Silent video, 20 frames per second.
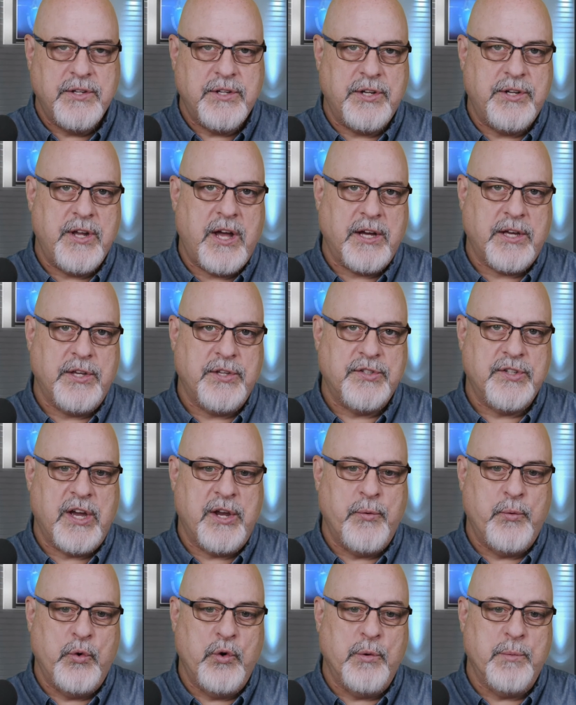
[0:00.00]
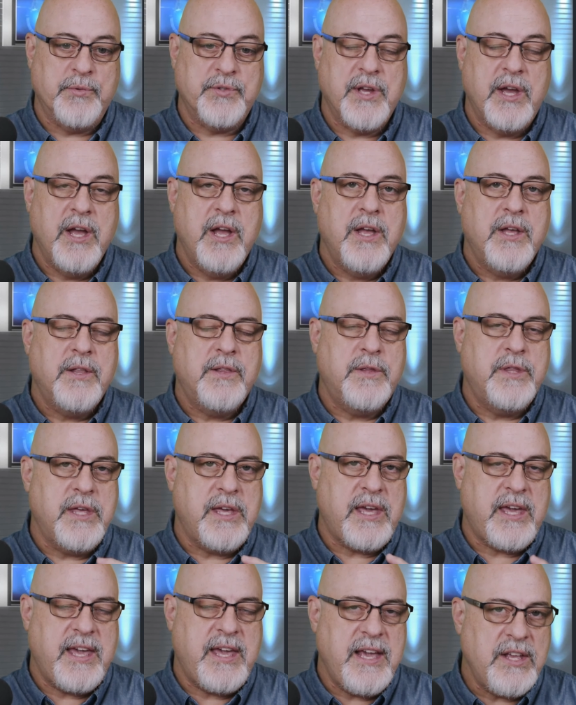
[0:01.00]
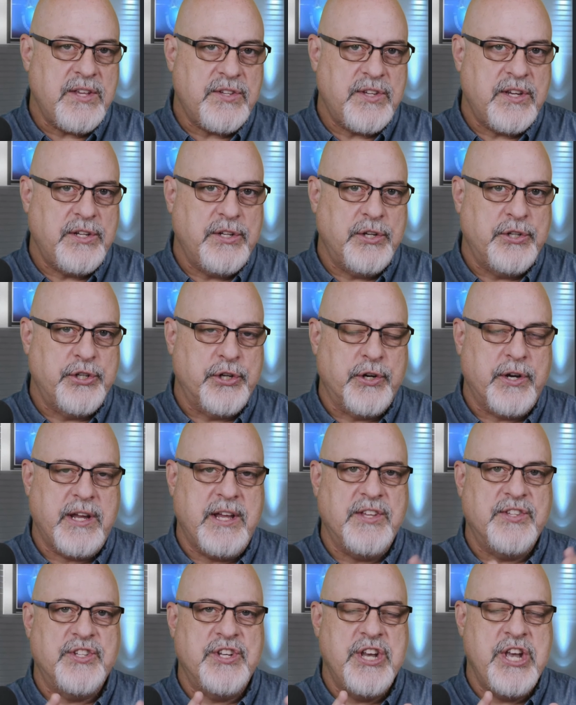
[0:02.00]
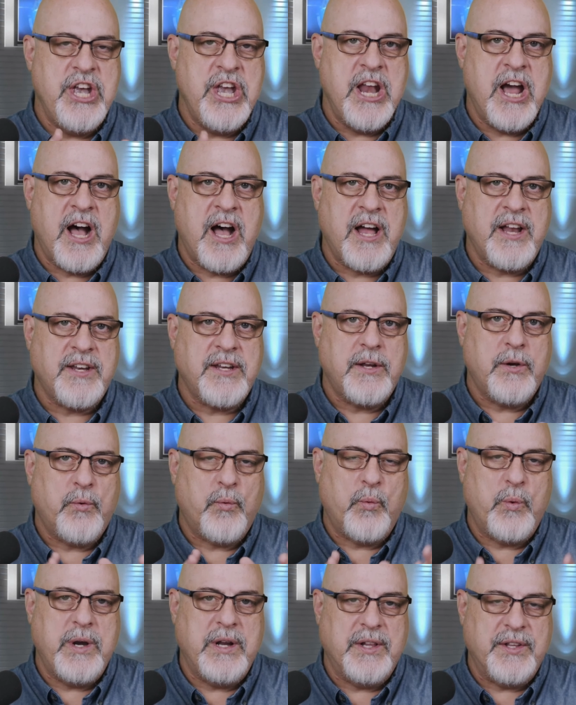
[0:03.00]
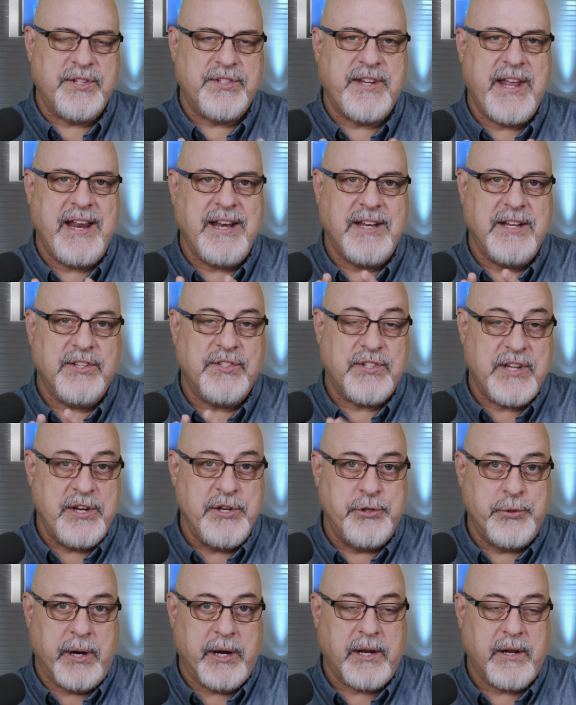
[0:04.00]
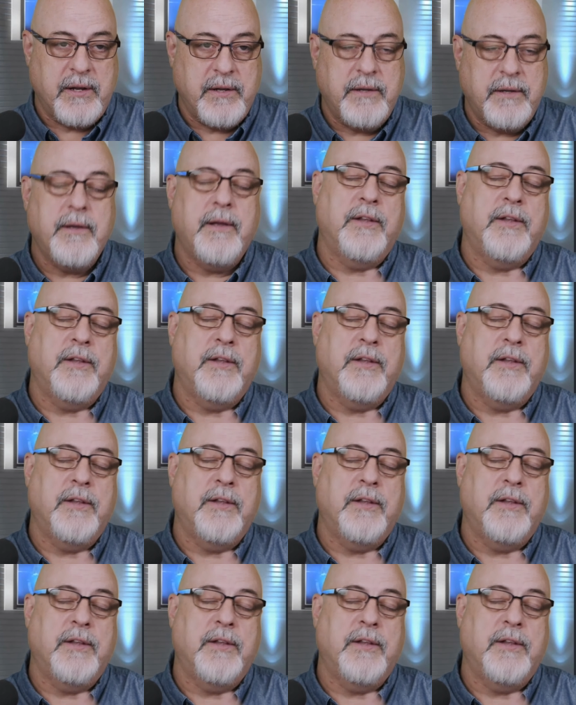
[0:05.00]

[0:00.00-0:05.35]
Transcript: to DocuSign Rooms. The e-signature is not real estate centric.